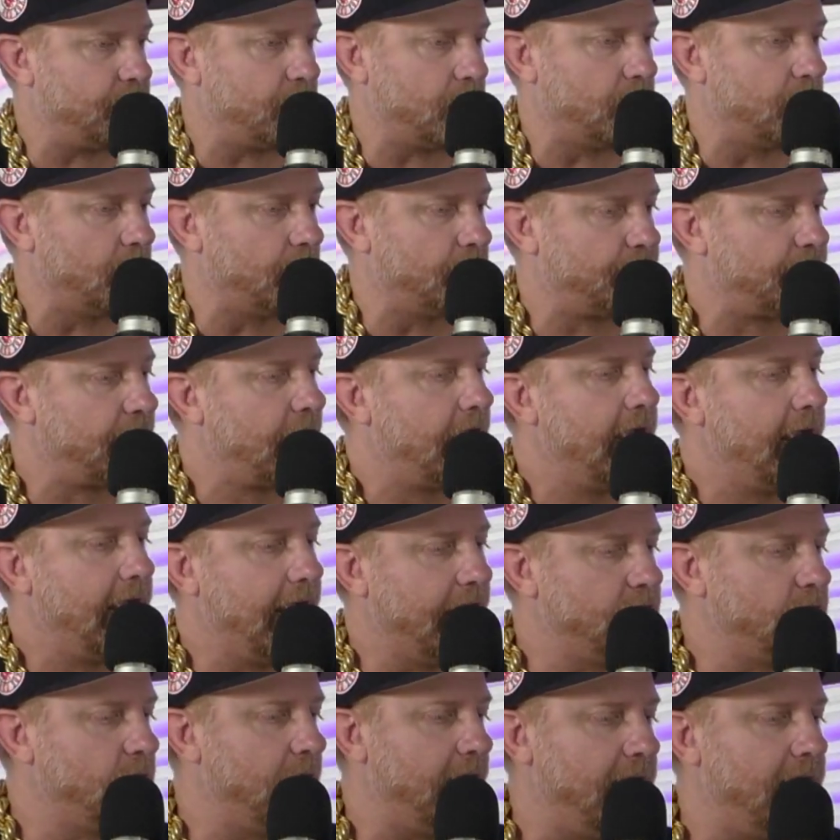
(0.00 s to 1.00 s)
to earth,
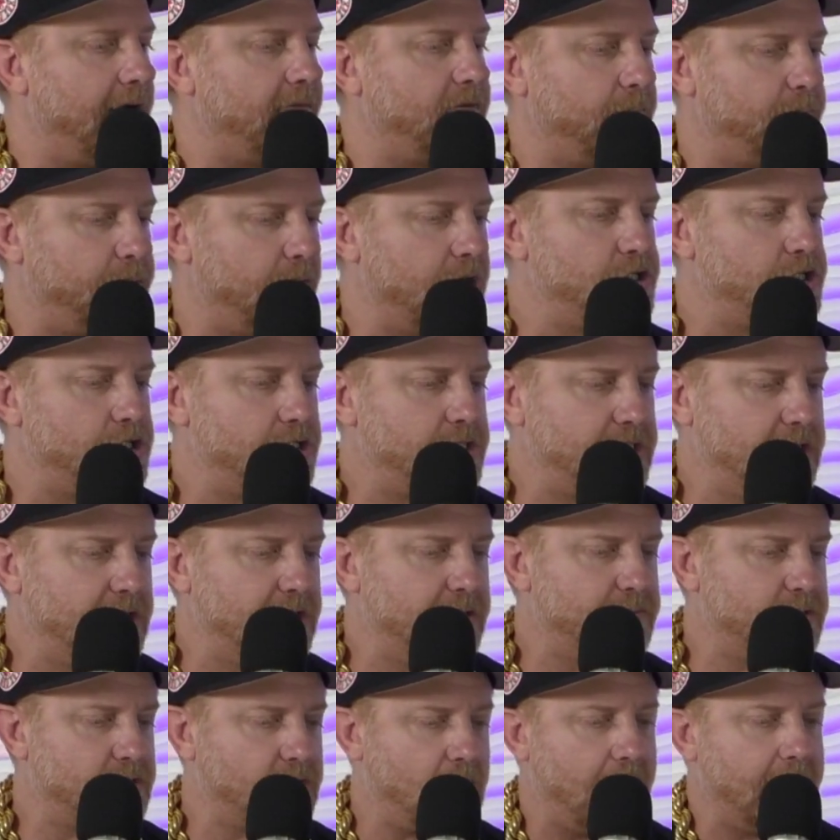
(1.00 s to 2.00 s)
and you have a bunch of
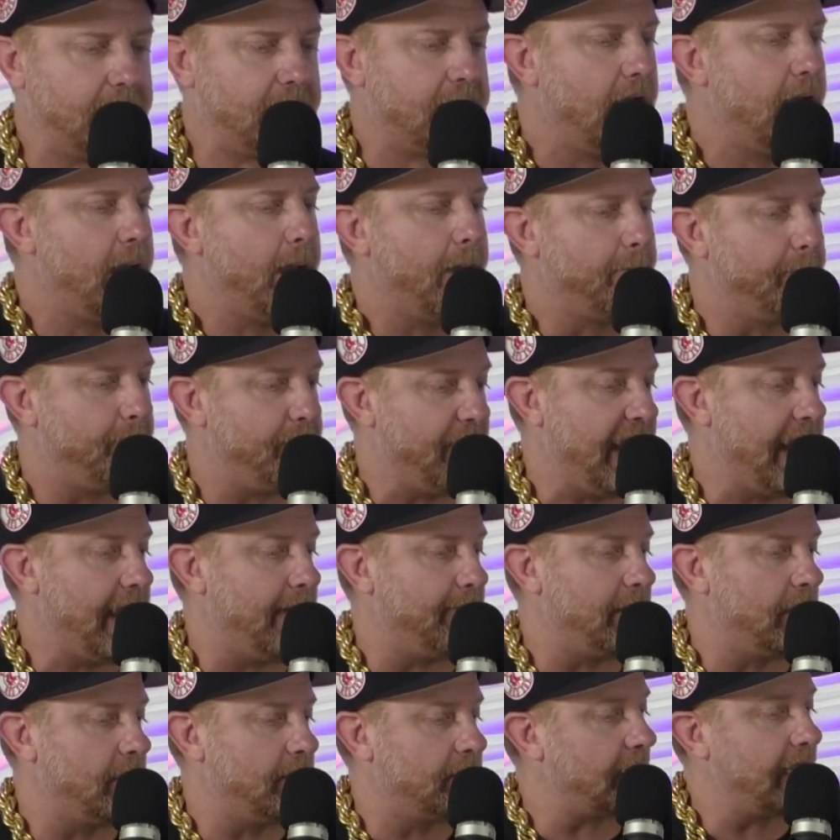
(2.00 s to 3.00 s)
teams like
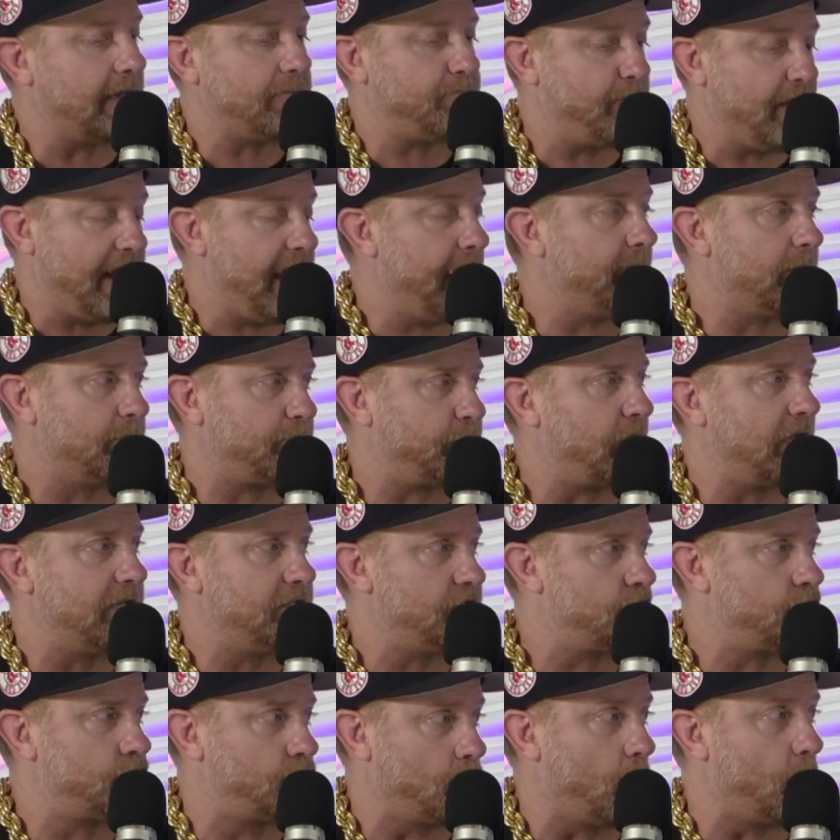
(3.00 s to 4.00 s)
Bama. Like Bama
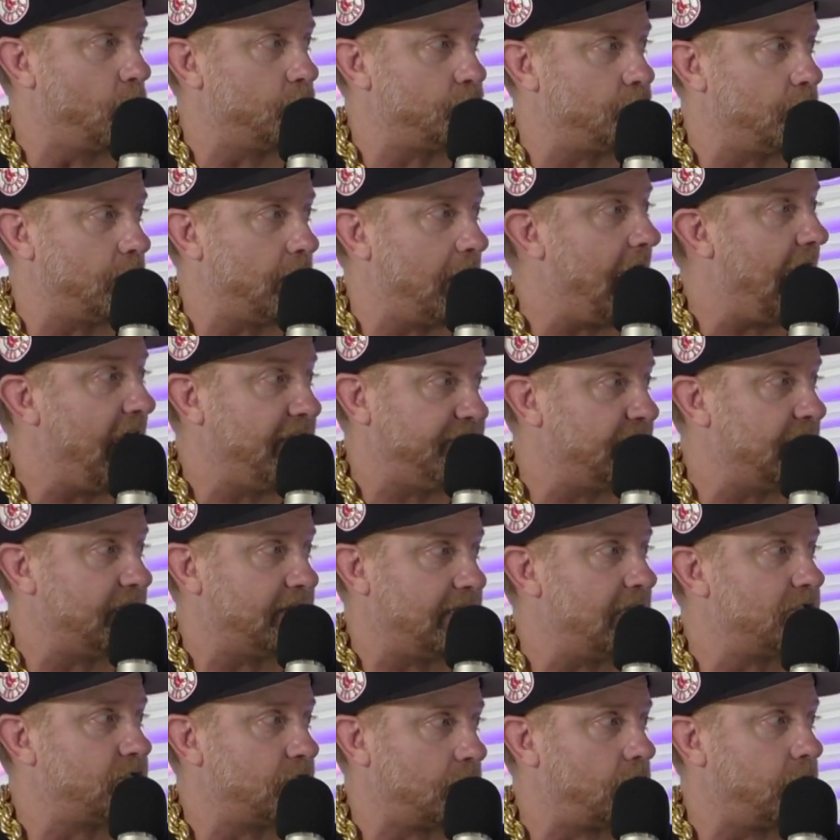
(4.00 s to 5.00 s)
plays Georgia. I think
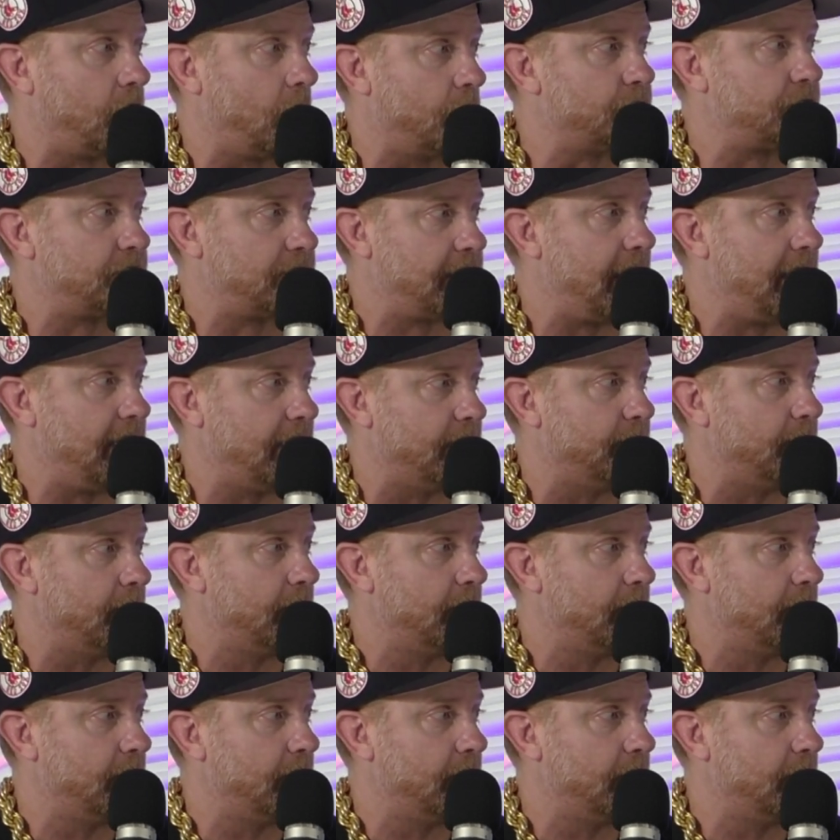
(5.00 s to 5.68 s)
that's a close game.